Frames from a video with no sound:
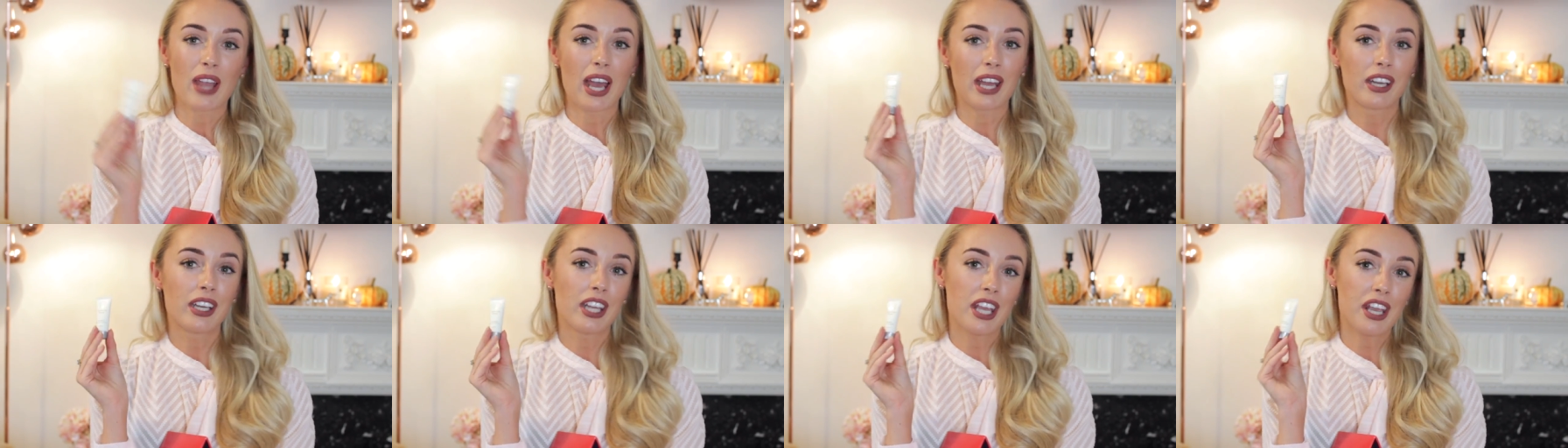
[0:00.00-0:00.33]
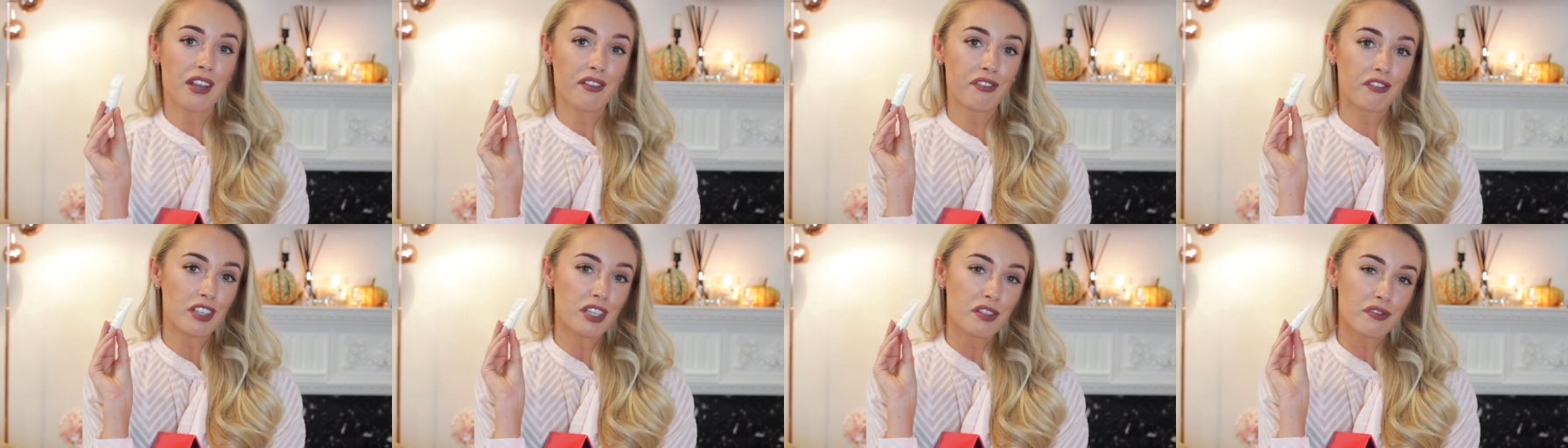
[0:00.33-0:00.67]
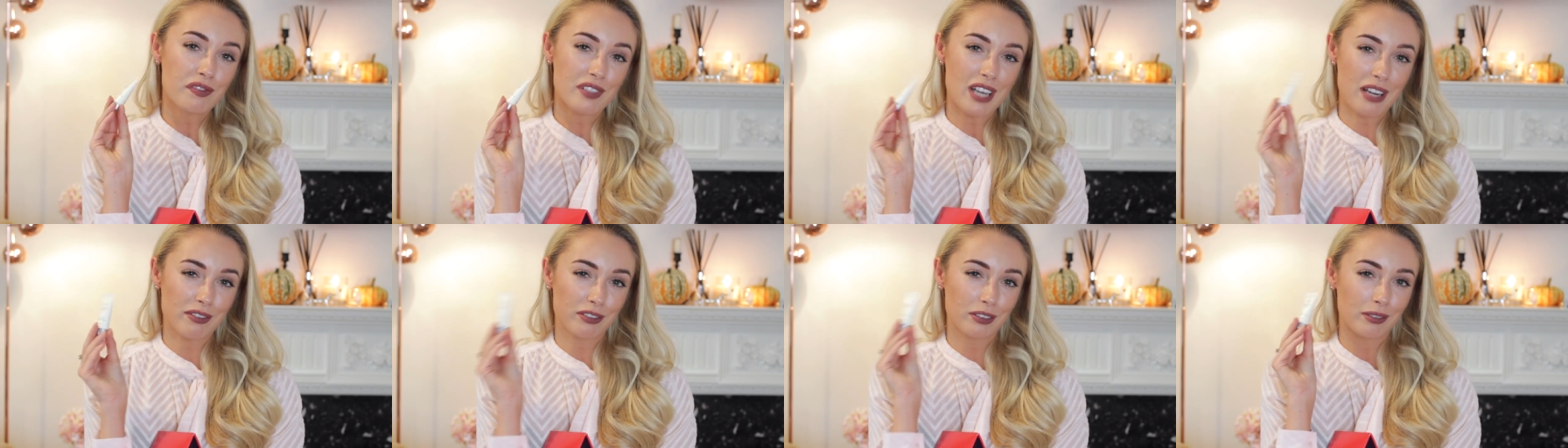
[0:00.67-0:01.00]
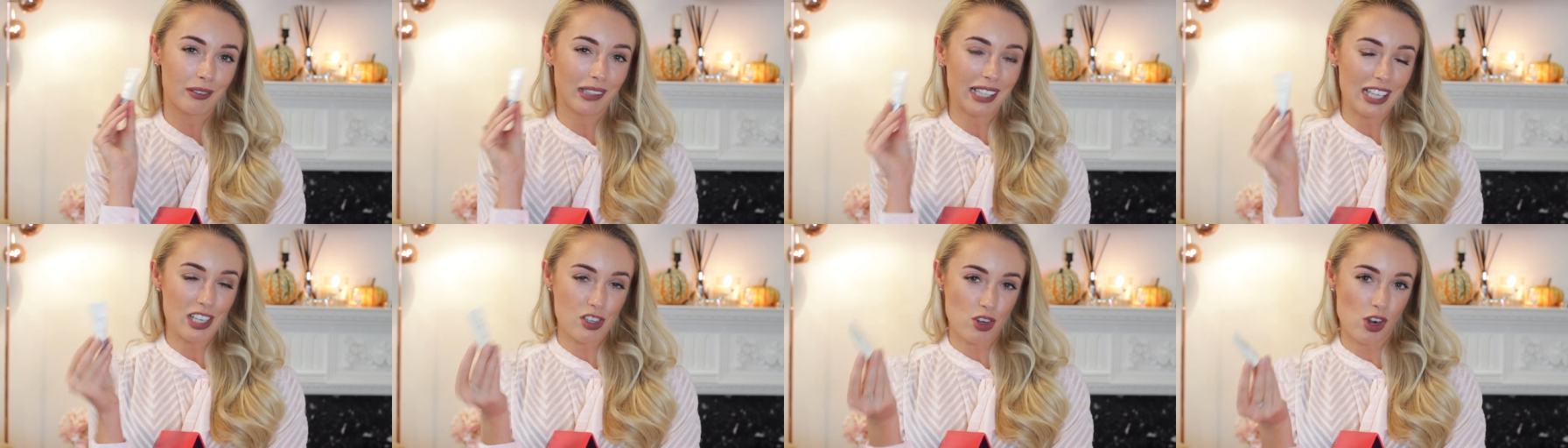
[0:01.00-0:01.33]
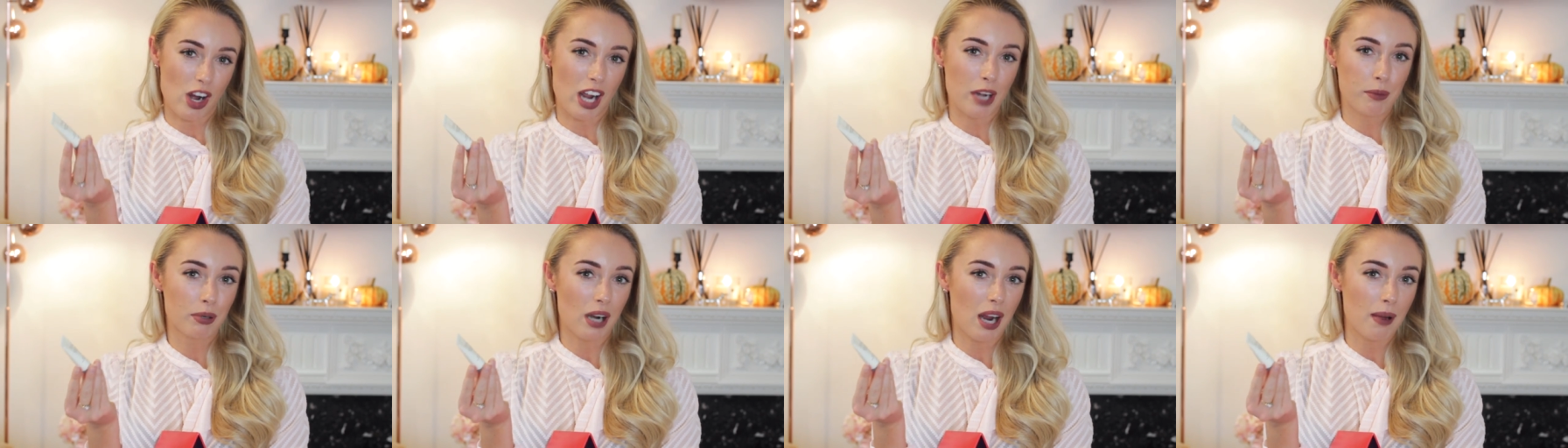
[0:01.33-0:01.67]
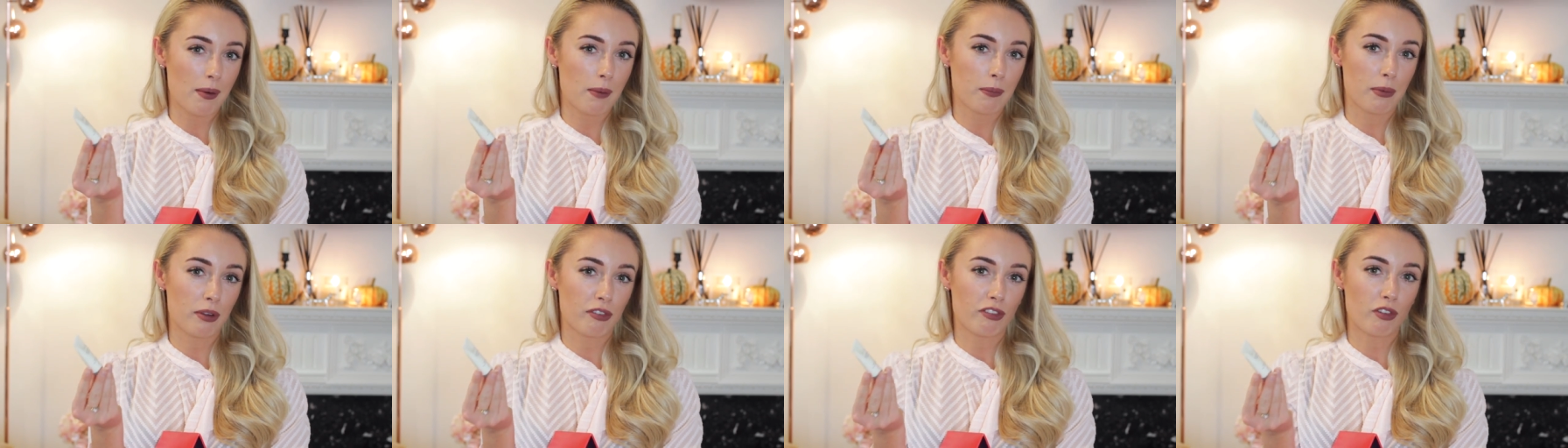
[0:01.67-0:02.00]
And if you've never really tried
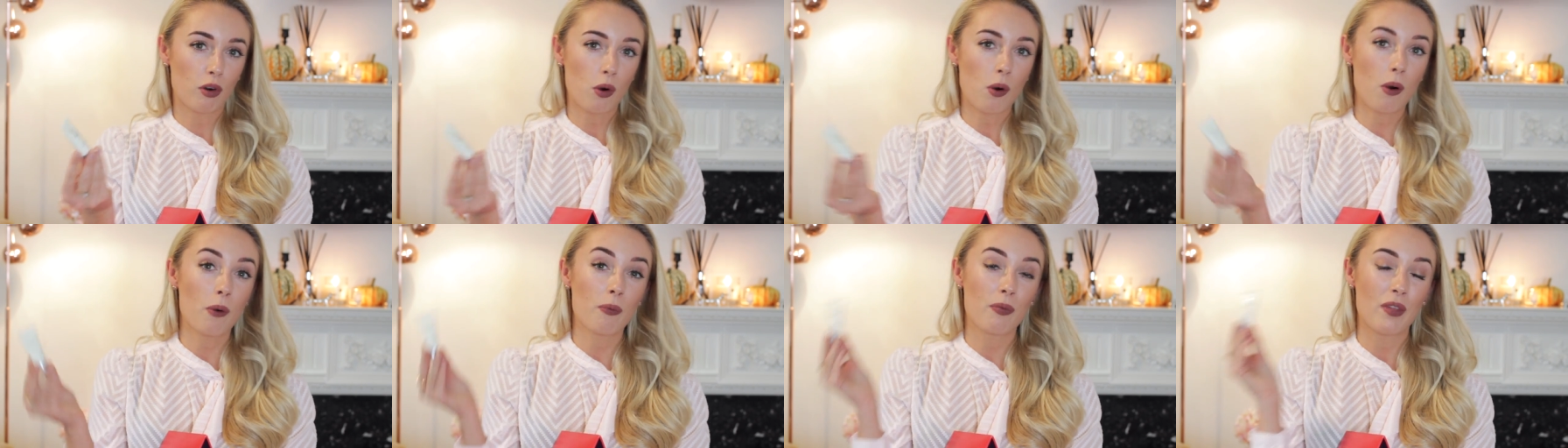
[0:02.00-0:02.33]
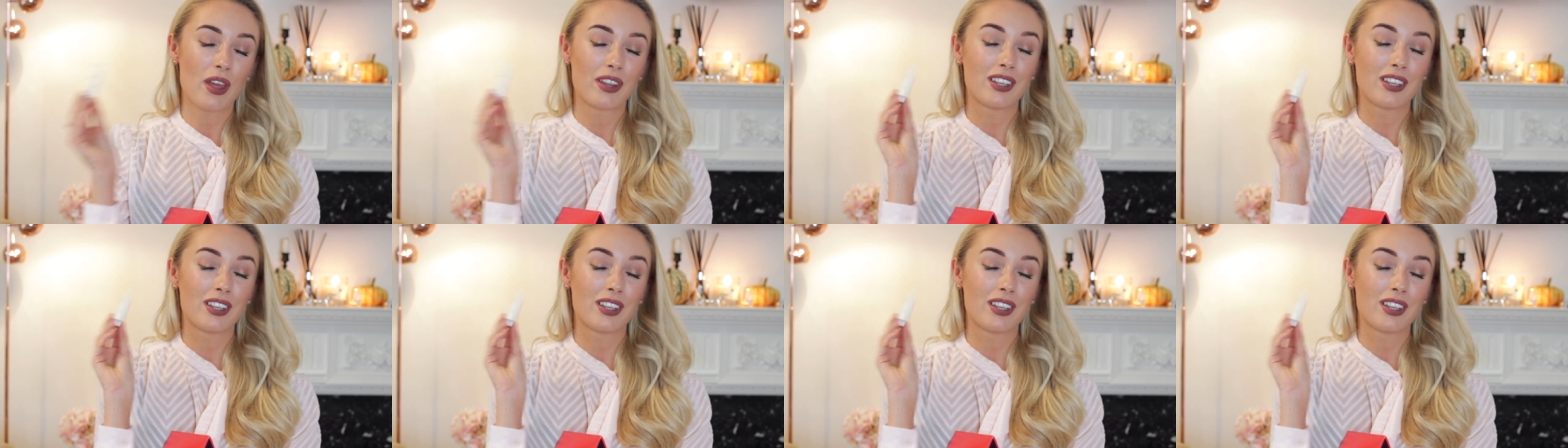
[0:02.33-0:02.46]
primer before,